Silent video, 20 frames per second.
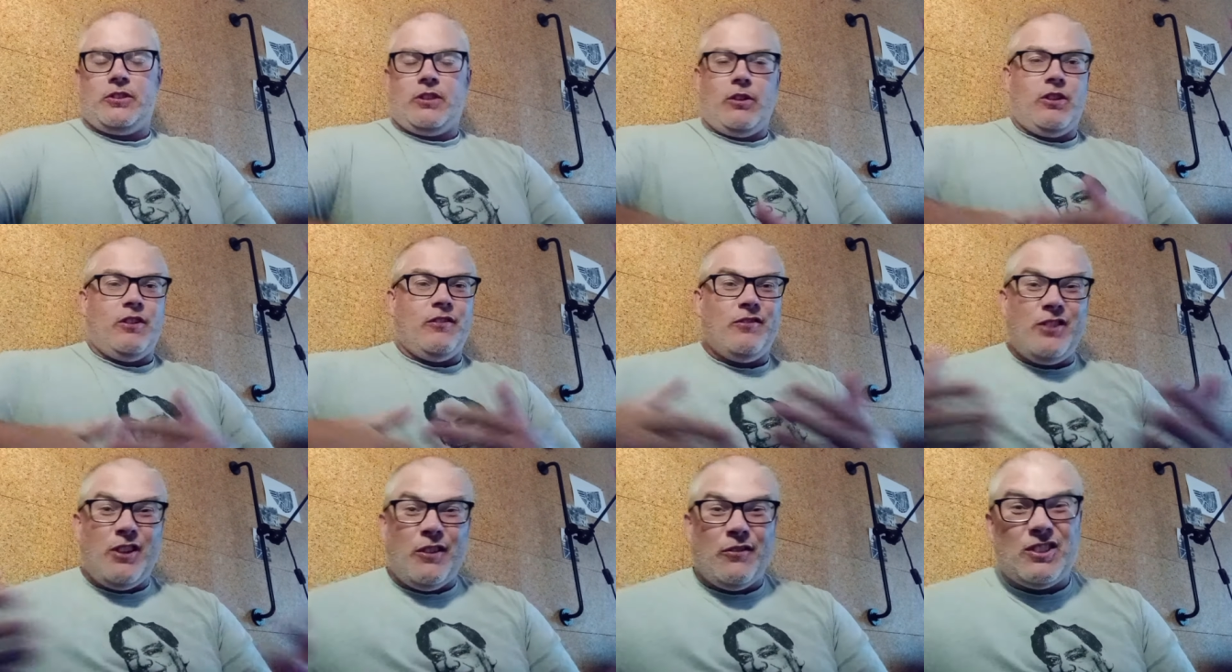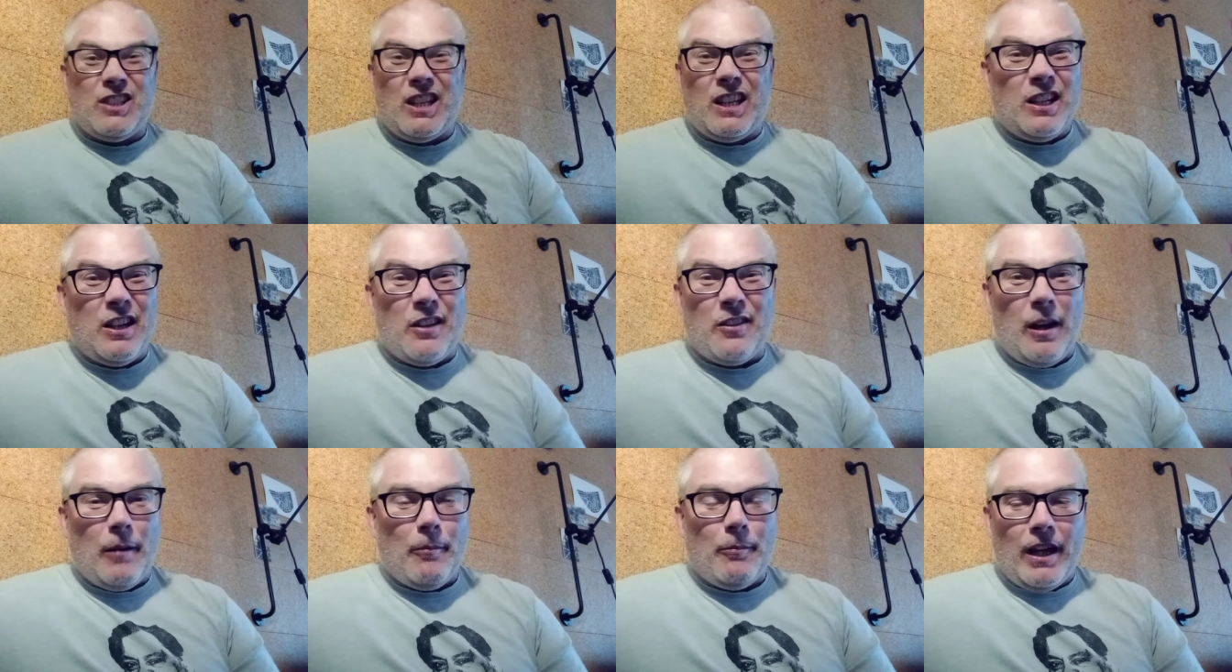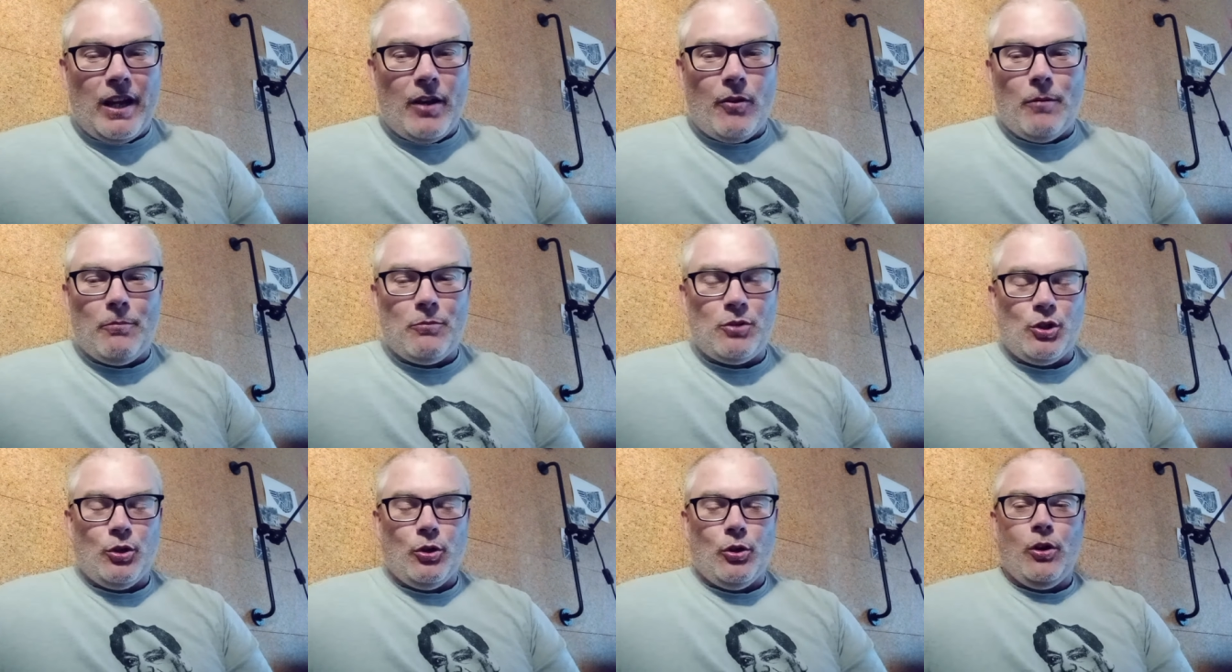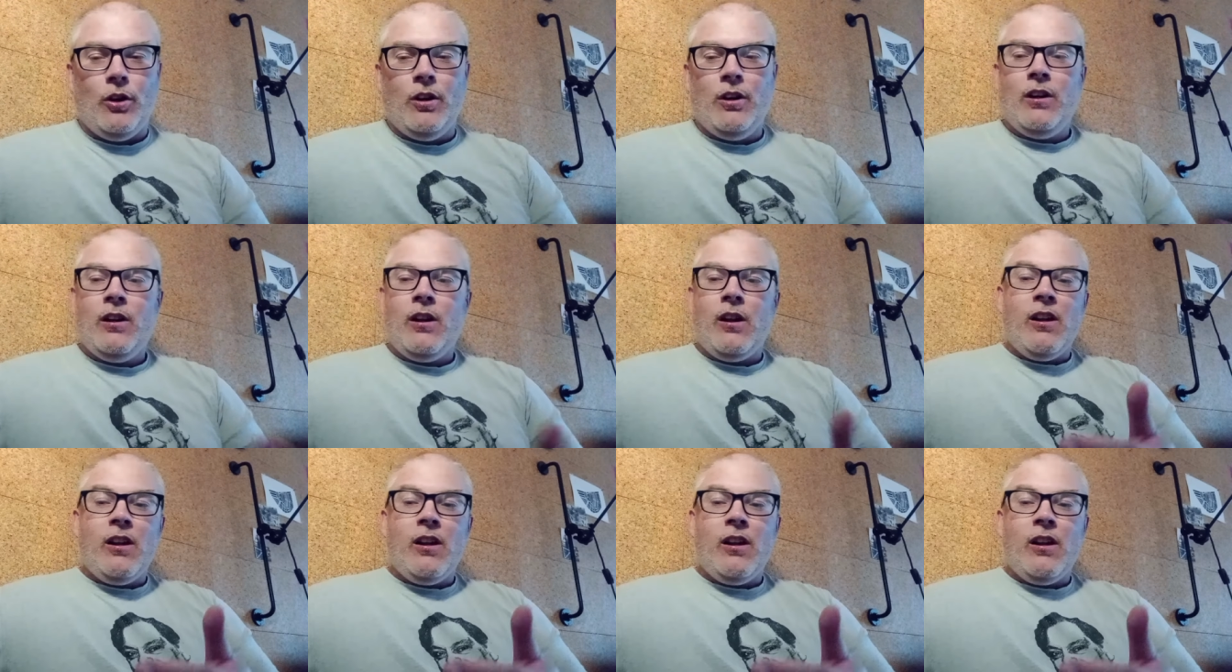So you, you've seen the thumbnail, I'm sure.